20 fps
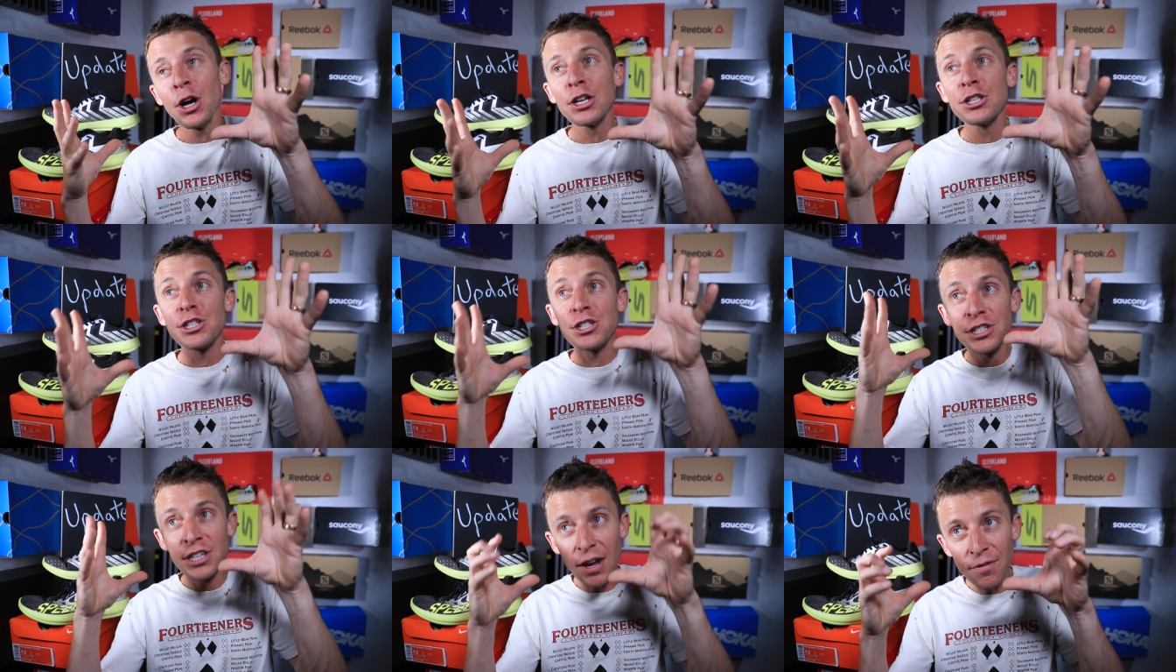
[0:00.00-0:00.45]

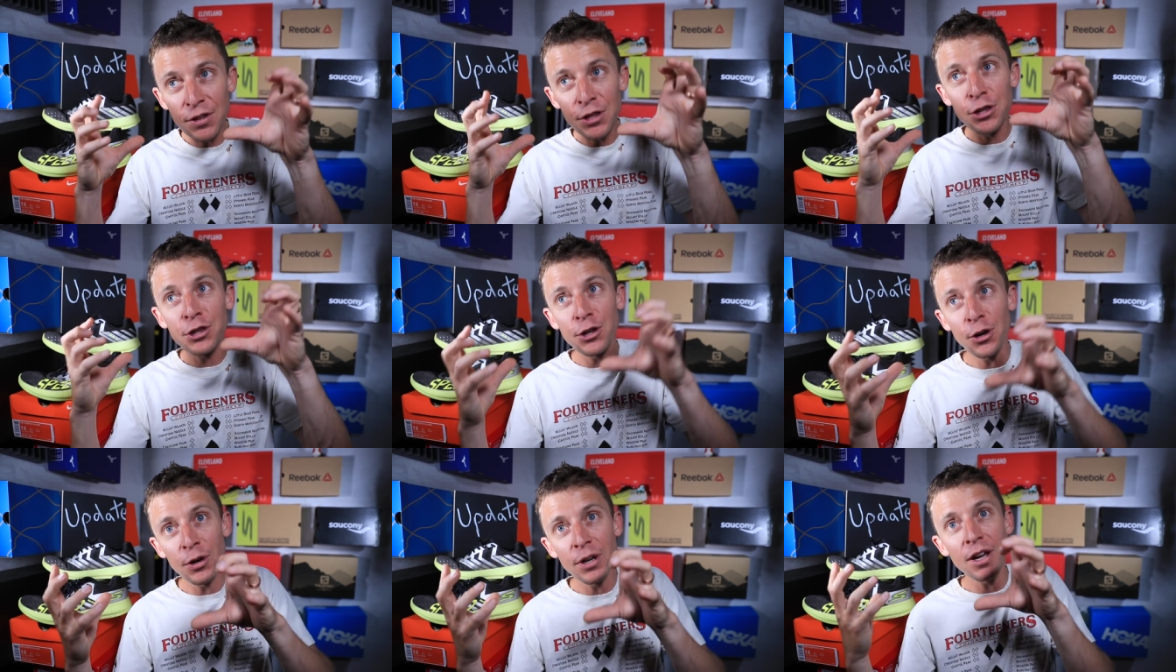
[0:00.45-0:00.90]
seven
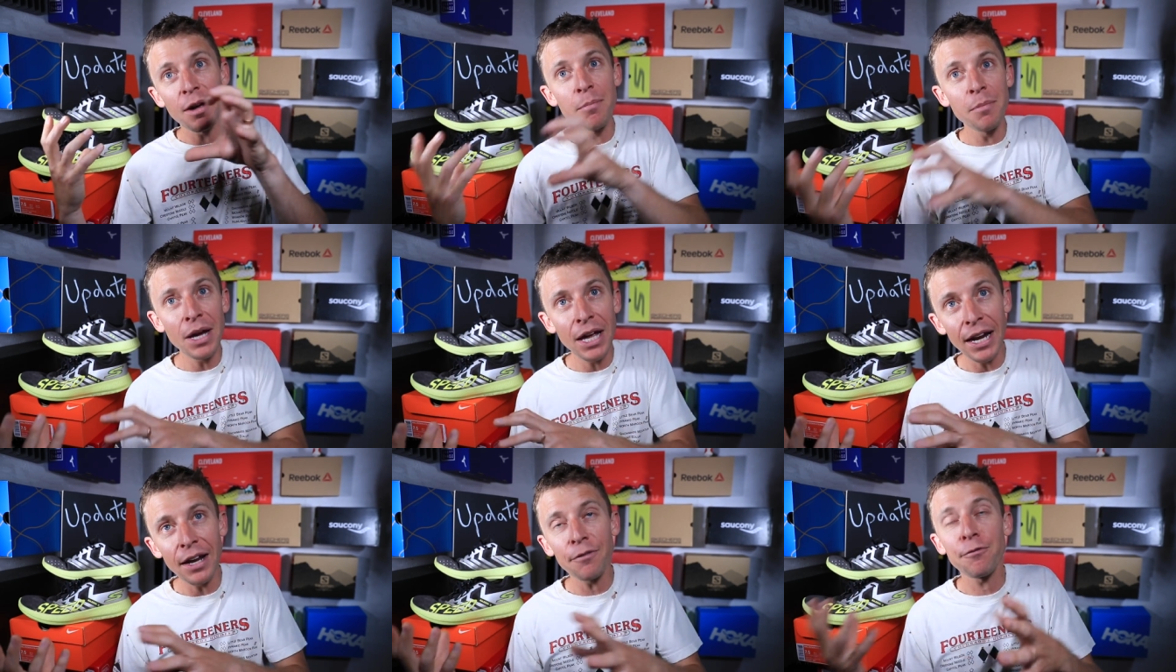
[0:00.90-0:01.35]
thirty a
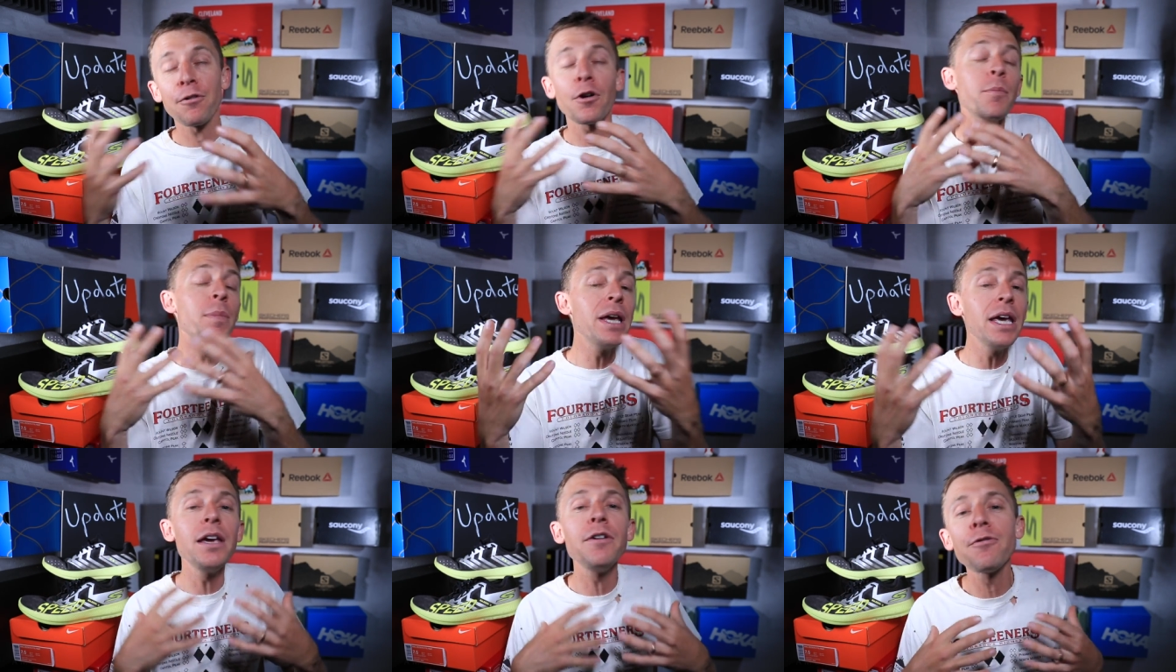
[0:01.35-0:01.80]
minute, for
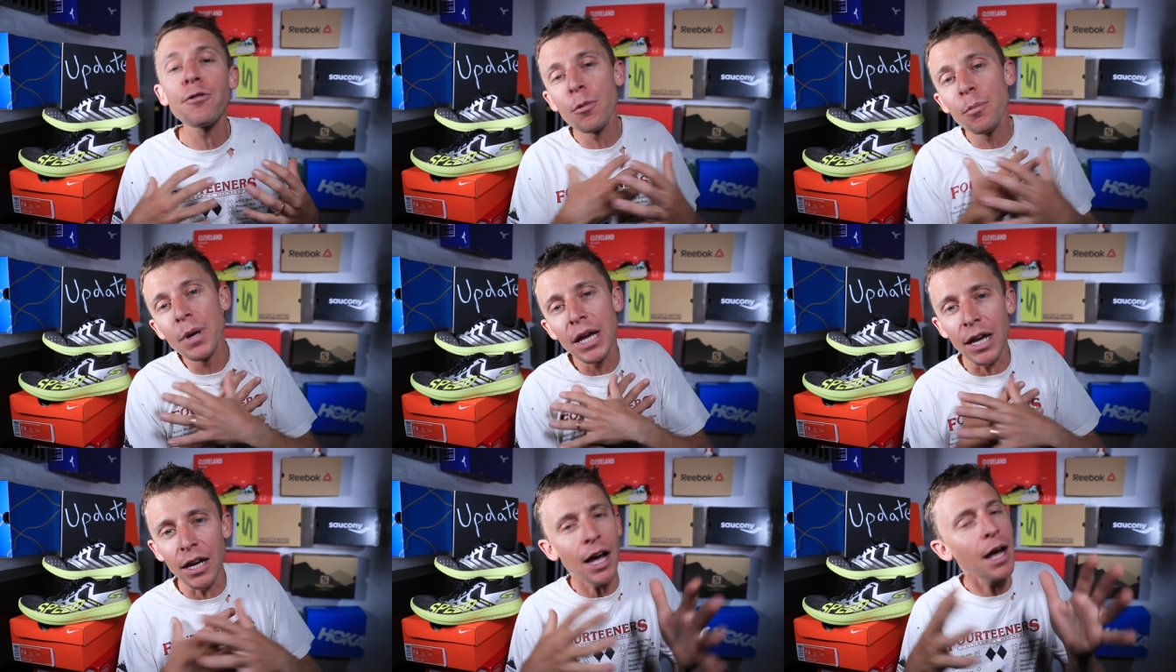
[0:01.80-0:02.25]
me, for
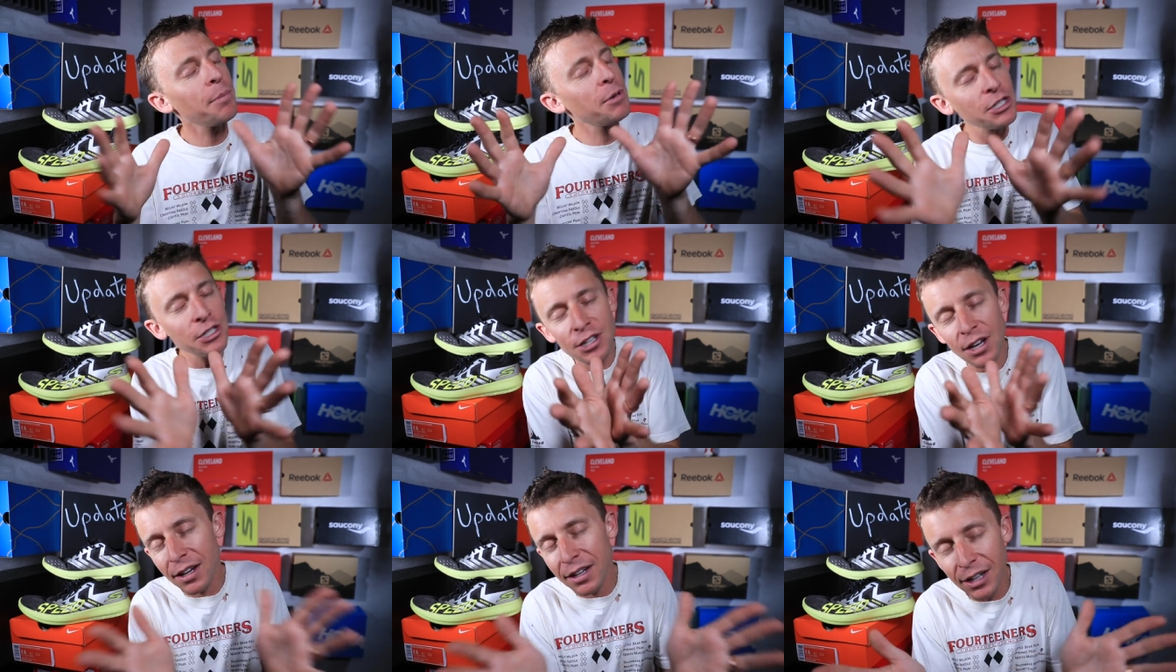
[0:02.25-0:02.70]
me, I'm
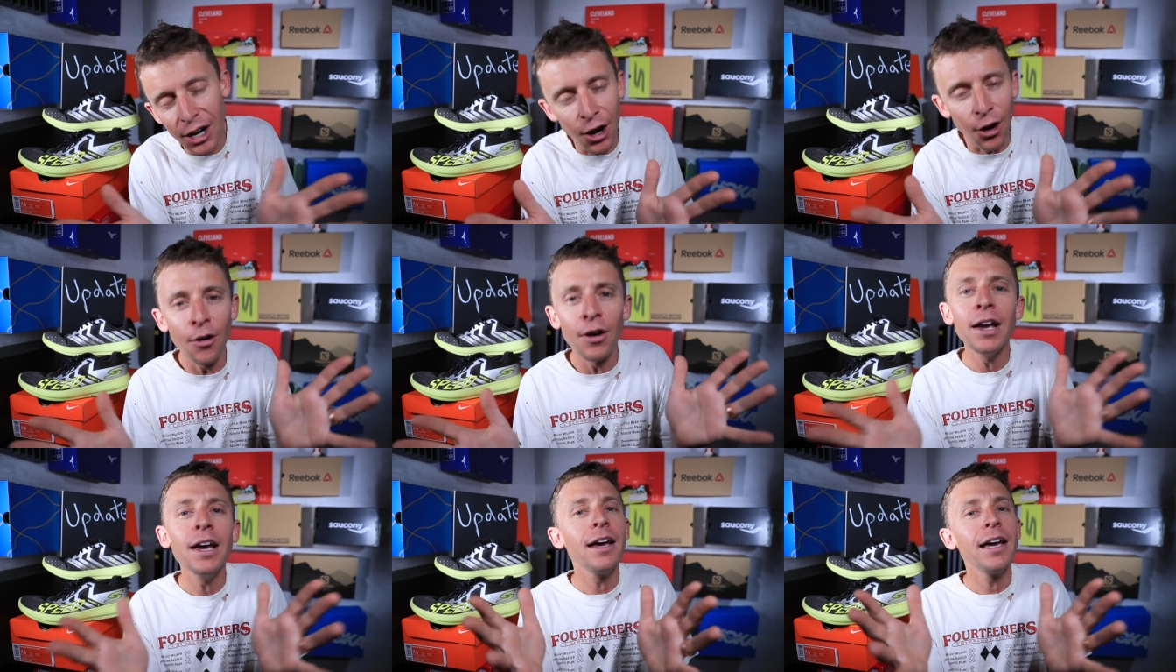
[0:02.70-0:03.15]
just, you
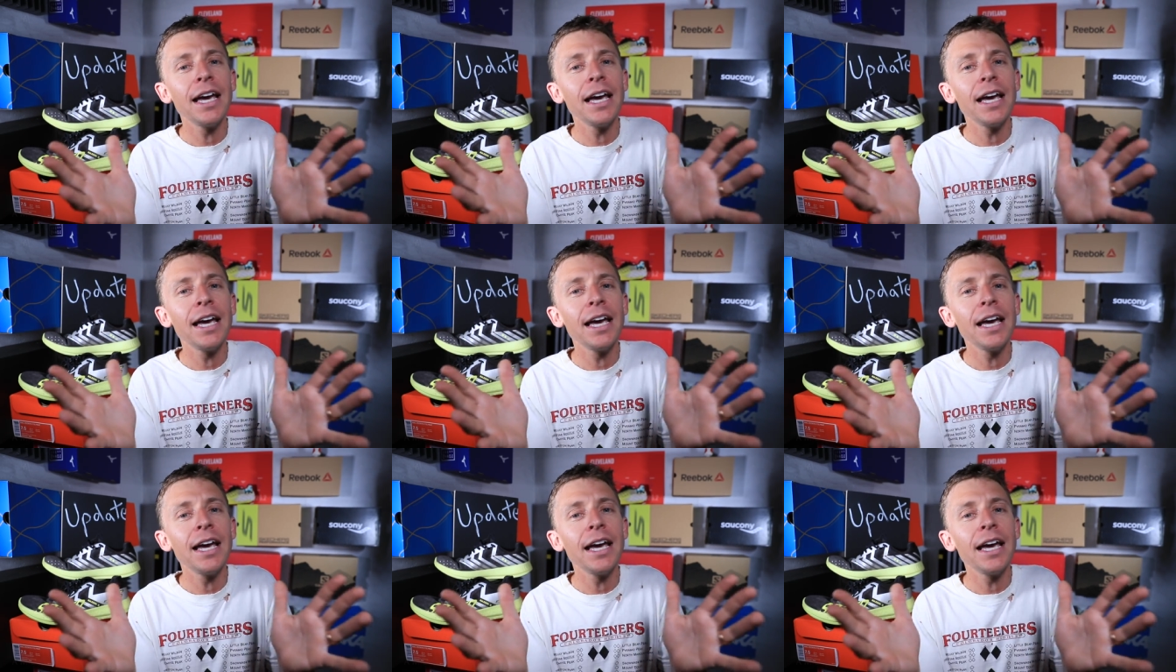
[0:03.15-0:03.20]
know,